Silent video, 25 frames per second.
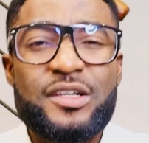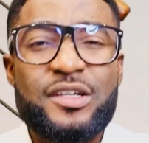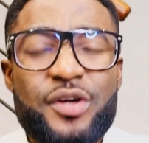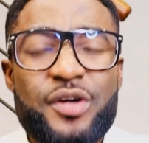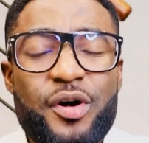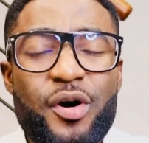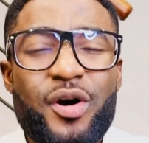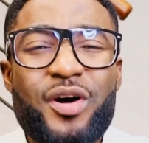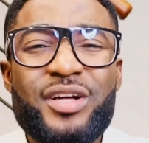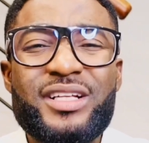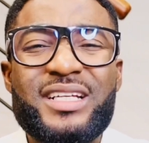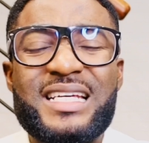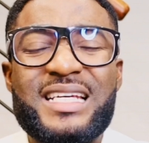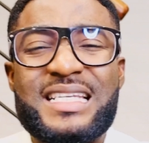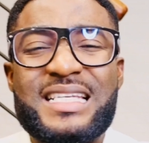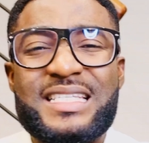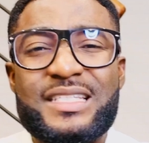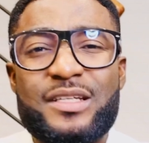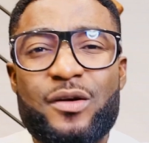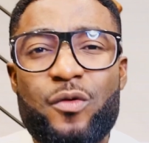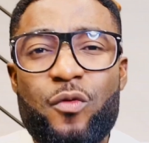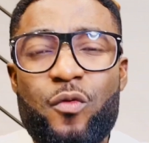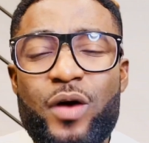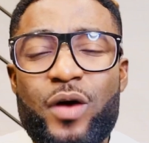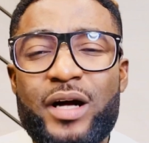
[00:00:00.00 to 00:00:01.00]
God is
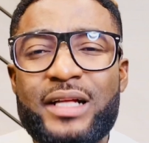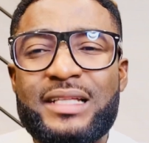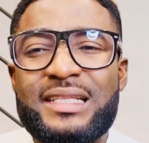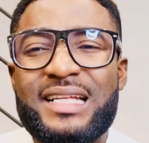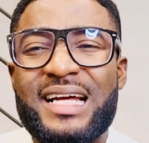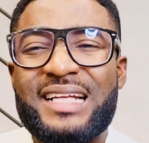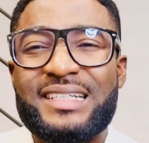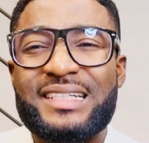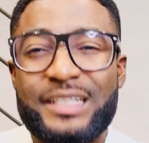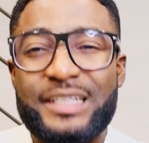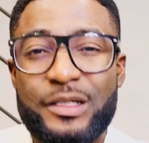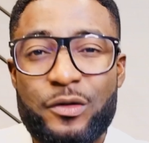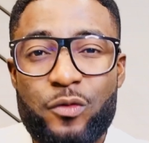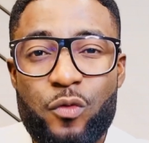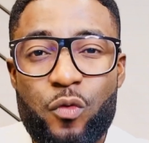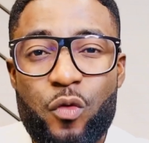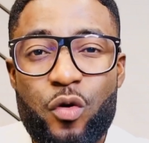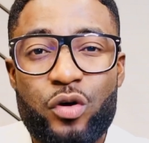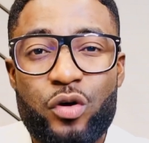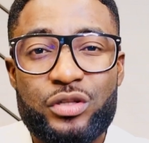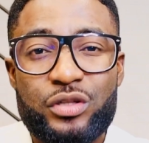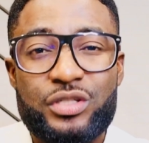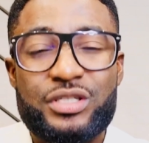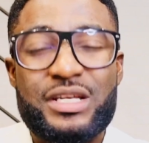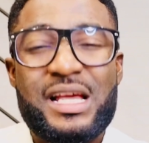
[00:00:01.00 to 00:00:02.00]
the one that
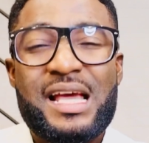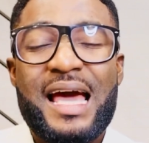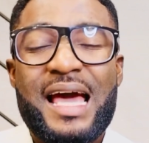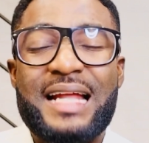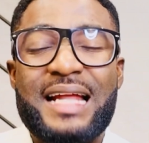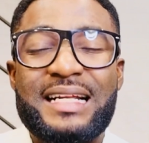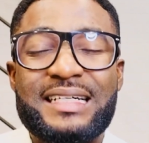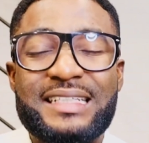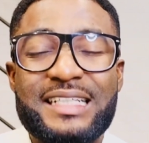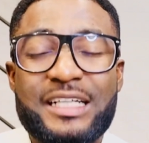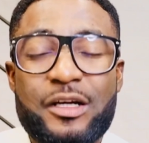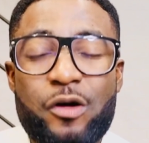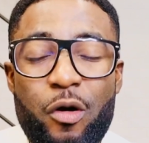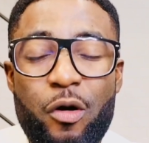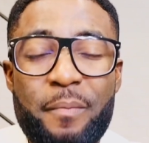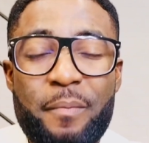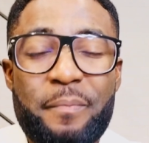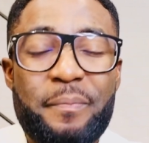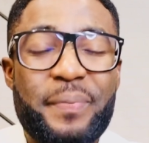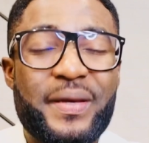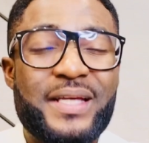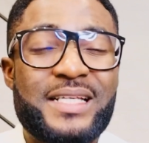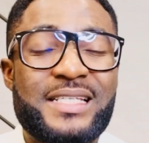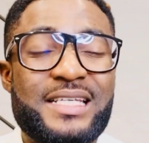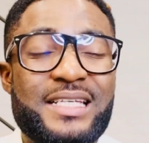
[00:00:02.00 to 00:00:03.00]
rewards and
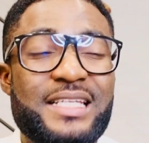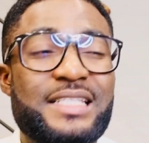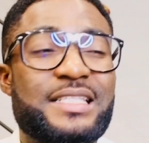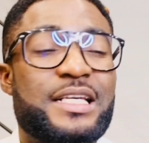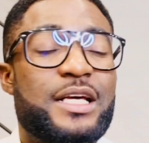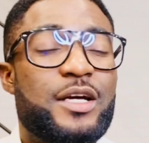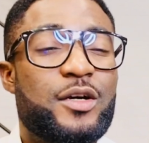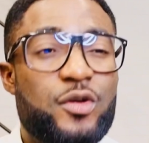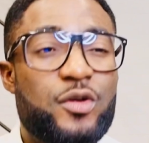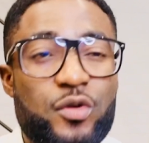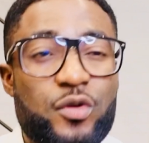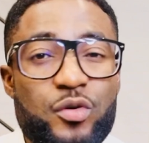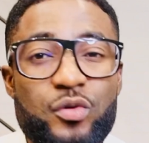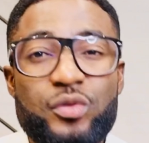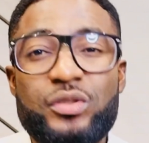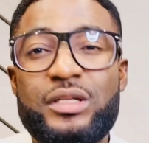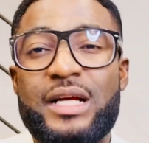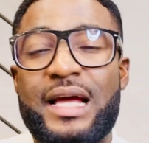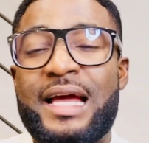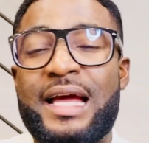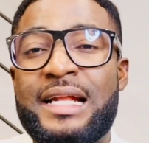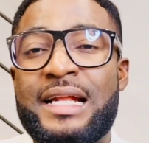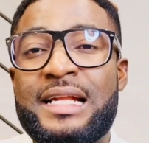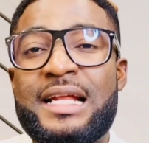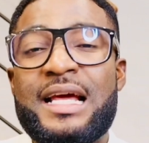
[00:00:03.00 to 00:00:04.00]
recompenses good
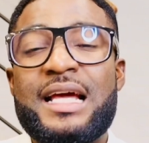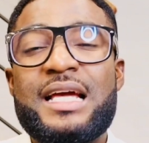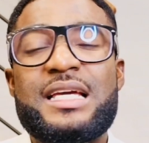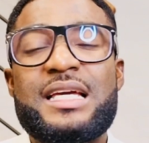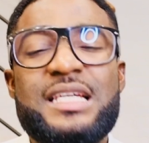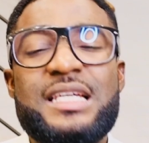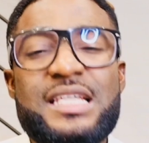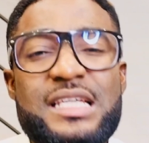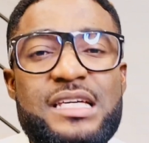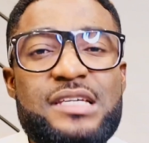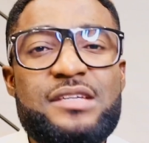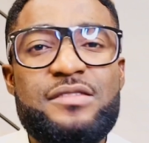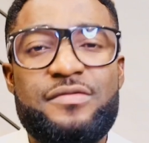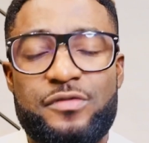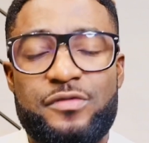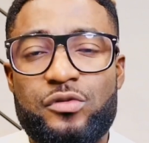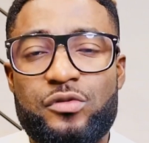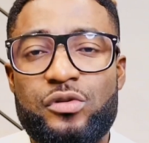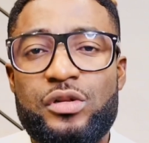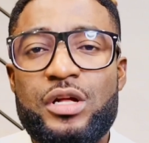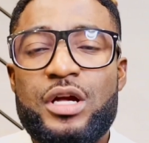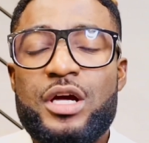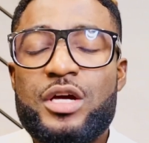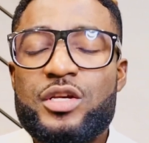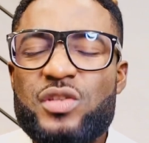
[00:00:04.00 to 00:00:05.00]
and
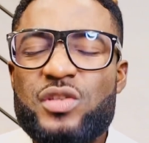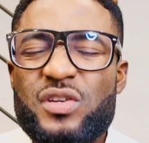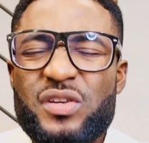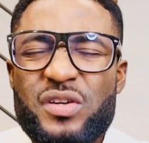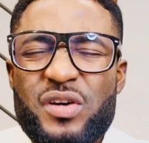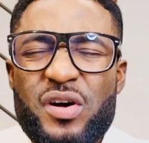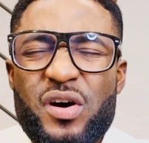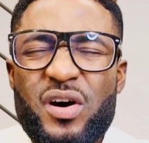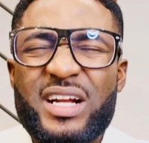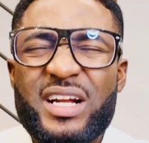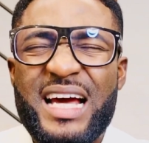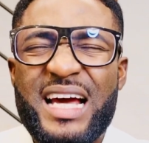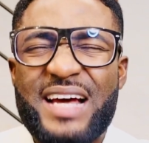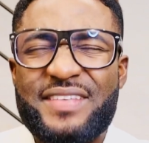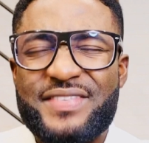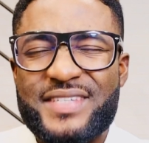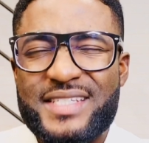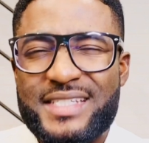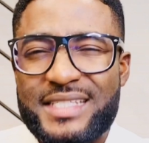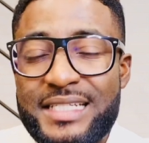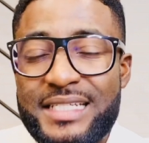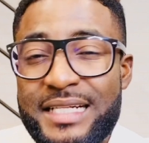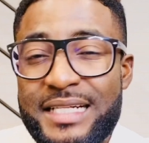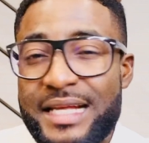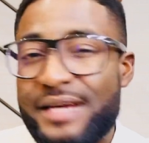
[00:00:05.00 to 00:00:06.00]
evil. So God has
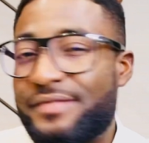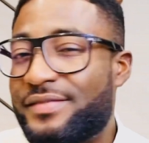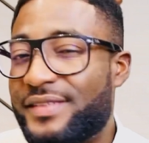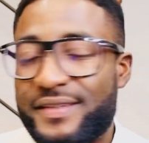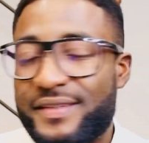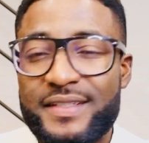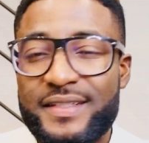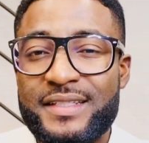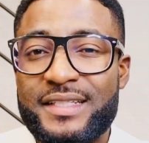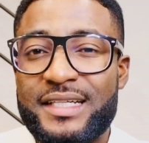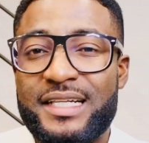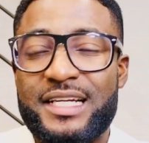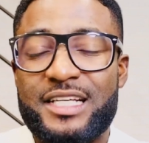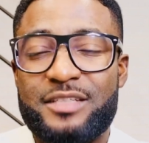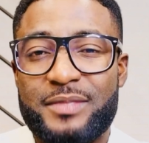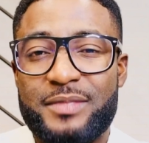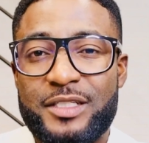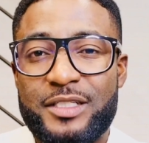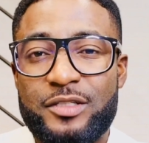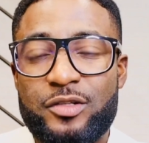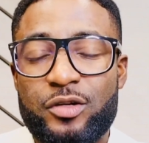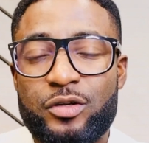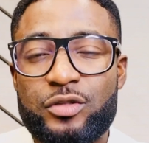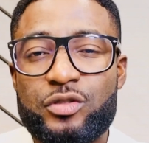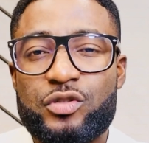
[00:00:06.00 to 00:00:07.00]
seen everything that has
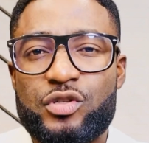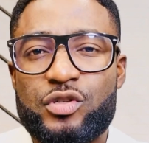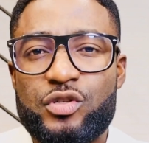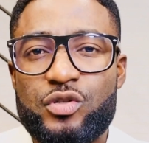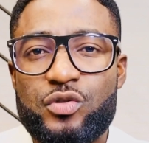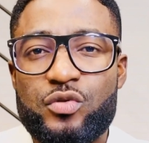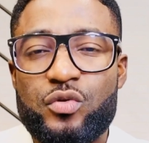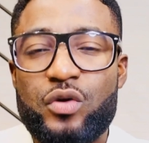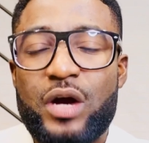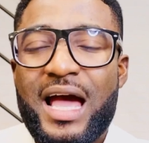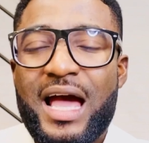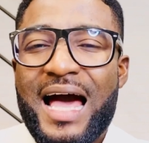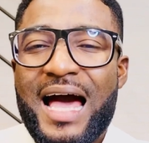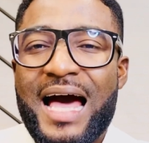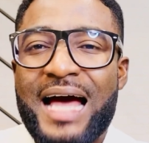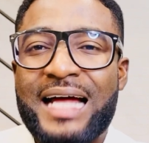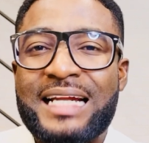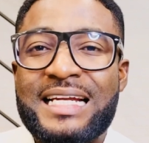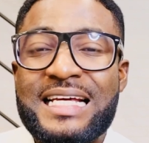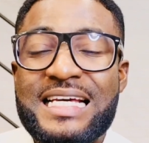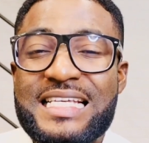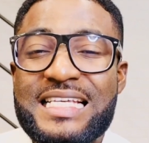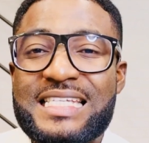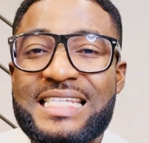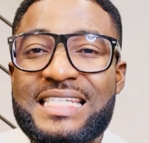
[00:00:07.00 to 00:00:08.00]
been done to you,
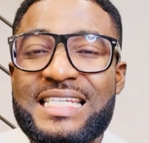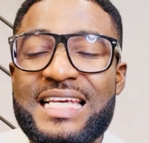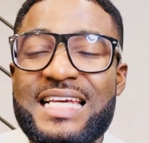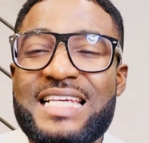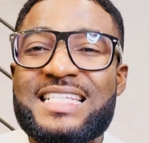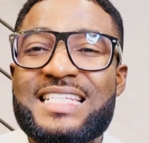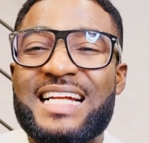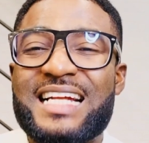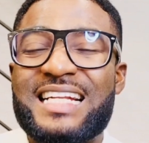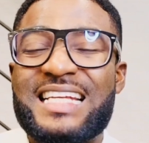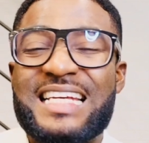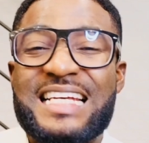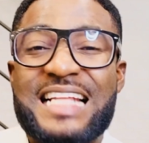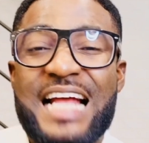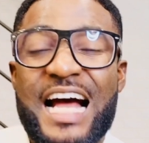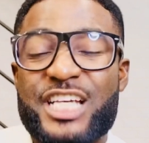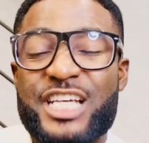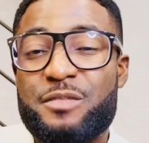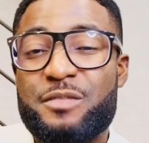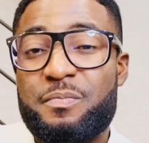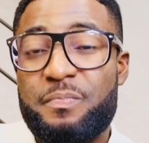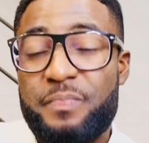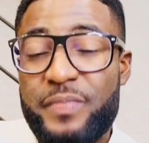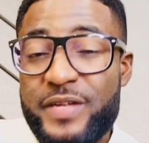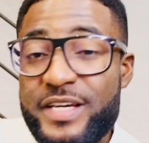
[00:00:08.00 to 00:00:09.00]
and He says that it
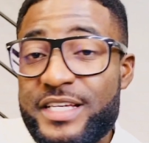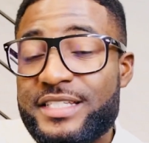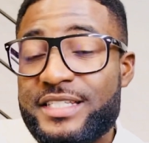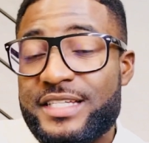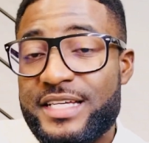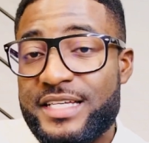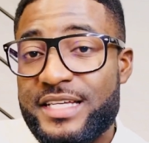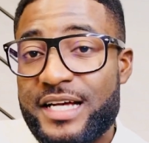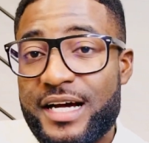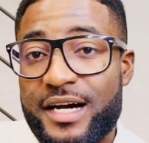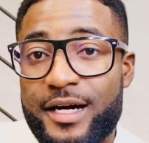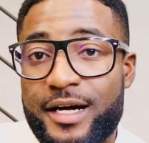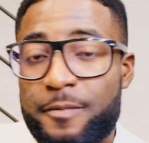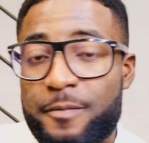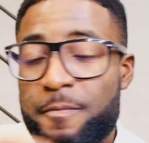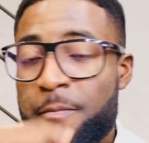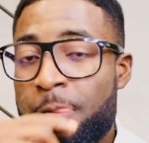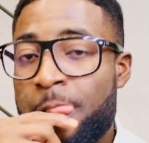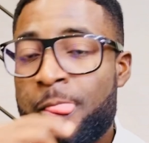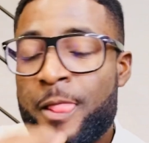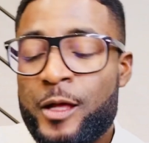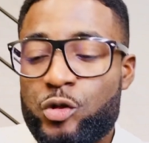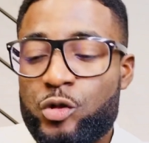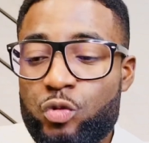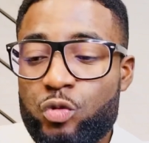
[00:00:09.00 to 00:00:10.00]
has pleased His
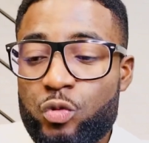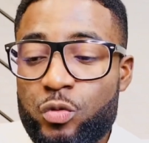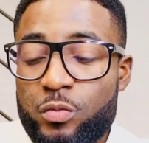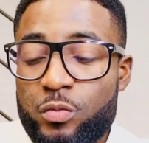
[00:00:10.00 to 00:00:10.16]
heart to